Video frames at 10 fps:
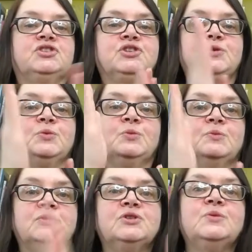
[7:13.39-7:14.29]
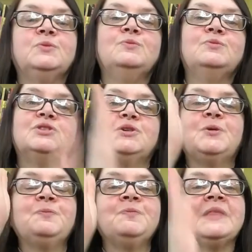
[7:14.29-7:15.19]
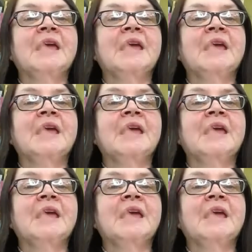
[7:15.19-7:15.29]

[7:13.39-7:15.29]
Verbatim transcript: Zoom, zoom, zoom,